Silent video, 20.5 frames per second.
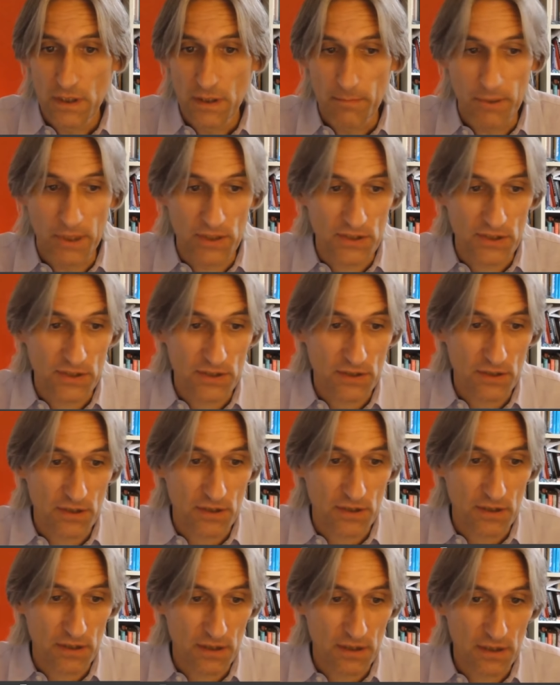But
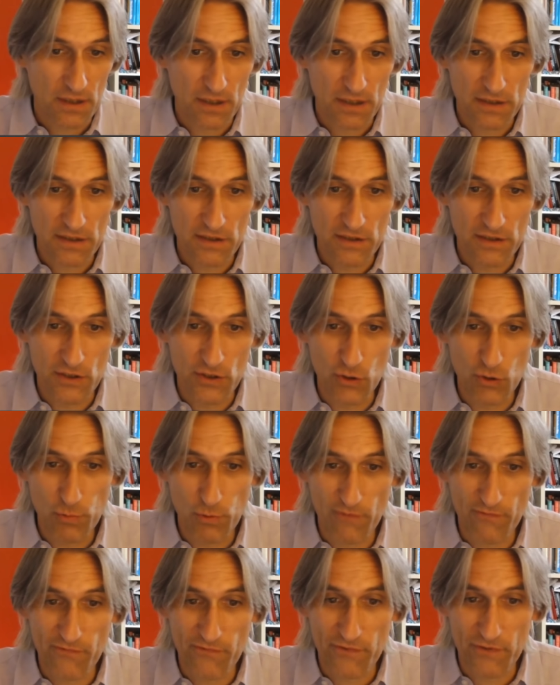
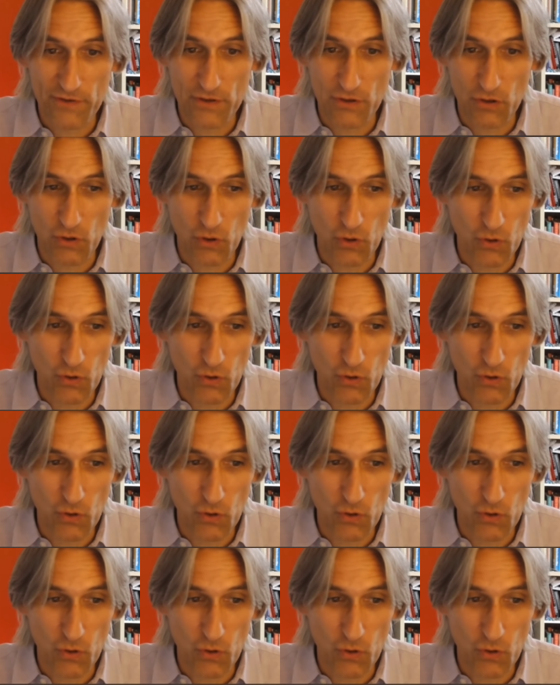Dubov got